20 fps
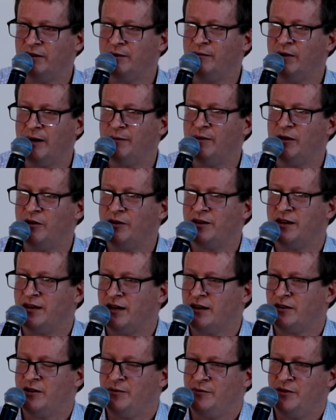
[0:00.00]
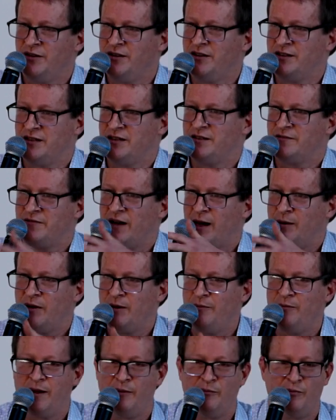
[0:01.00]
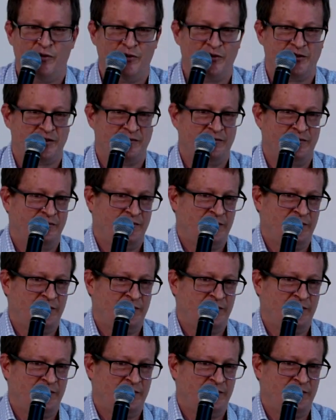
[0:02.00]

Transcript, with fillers: It might be looking at communities, family members,